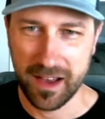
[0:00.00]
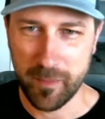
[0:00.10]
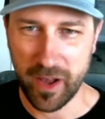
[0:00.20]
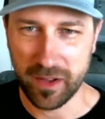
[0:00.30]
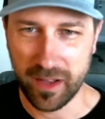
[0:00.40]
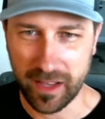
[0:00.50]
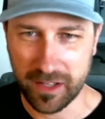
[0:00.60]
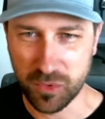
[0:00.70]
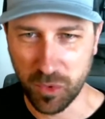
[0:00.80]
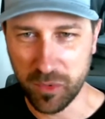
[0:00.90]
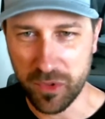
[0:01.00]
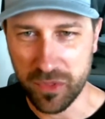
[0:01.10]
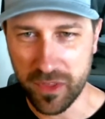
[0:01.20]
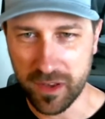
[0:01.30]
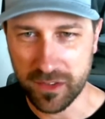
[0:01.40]
I got to work
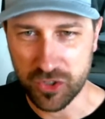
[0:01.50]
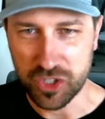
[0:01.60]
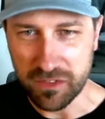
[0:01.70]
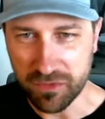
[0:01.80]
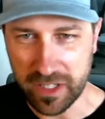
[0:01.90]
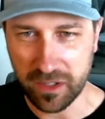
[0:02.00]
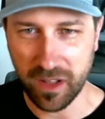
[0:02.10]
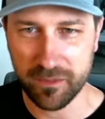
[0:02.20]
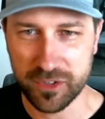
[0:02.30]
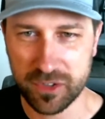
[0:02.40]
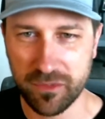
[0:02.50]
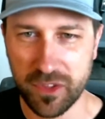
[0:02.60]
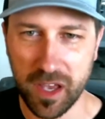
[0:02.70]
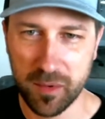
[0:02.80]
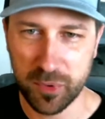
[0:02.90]
with the chief legal officer of
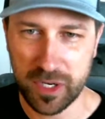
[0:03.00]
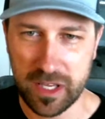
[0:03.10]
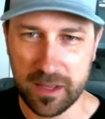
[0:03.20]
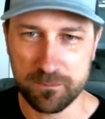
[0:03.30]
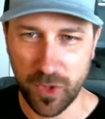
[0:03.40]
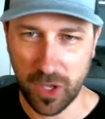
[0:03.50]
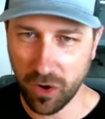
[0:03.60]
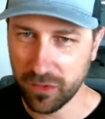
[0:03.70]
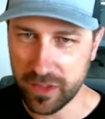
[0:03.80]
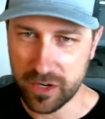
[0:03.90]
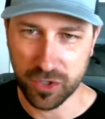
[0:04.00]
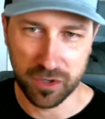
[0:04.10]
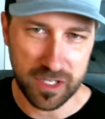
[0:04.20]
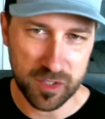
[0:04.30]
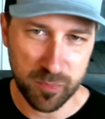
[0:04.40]
the company and all of the
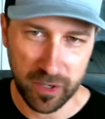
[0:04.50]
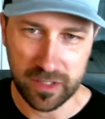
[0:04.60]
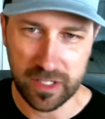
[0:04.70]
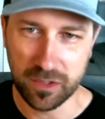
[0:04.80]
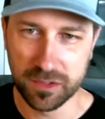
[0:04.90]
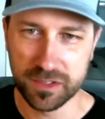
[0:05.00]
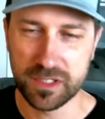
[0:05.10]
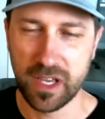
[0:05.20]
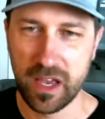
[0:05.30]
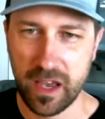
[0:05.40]
attorneys, paralegals.